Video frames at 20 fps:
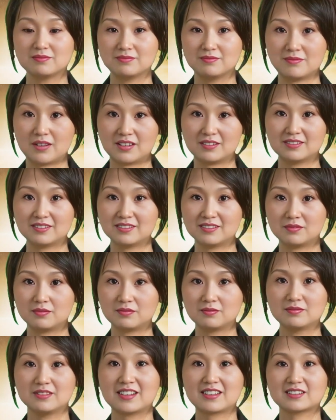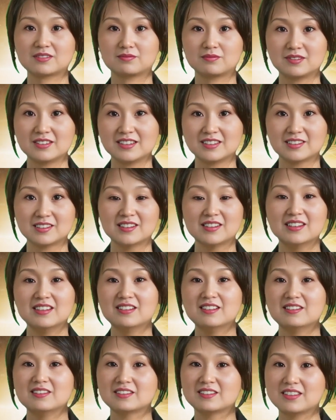Prior to this, the
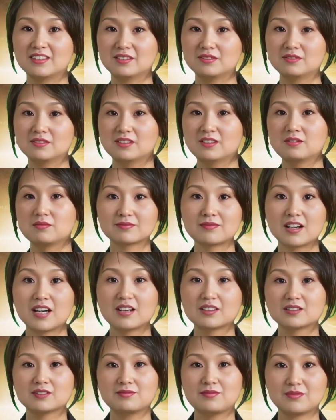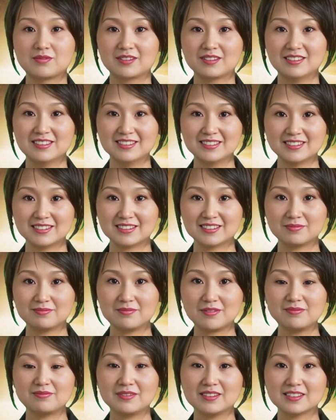Vietnamese Ministry of Public
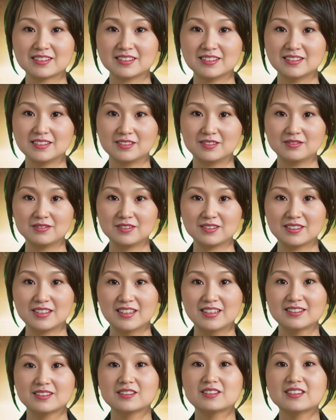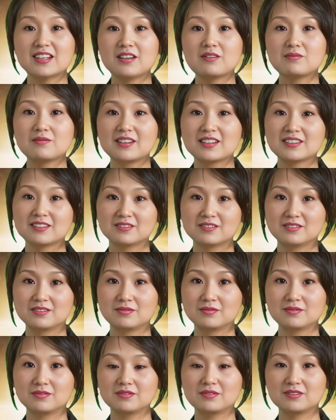Security arrested the chairman of the Shunan
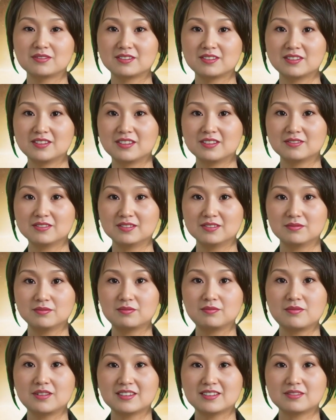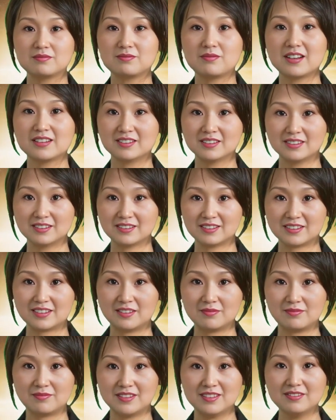Group, Wan Weixin, and 6
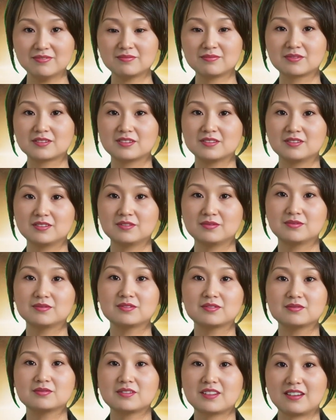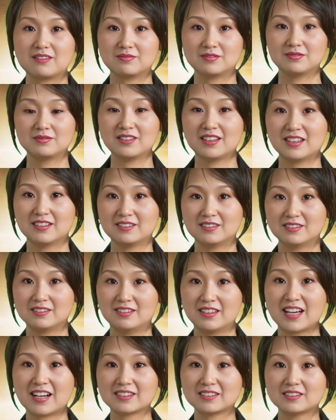others last week, accusing them
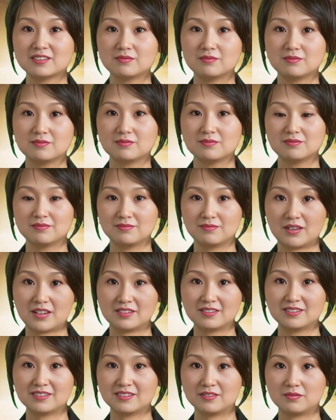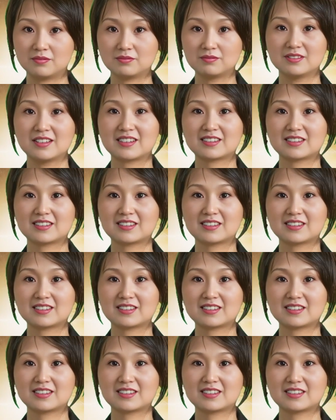of violating bidding laws.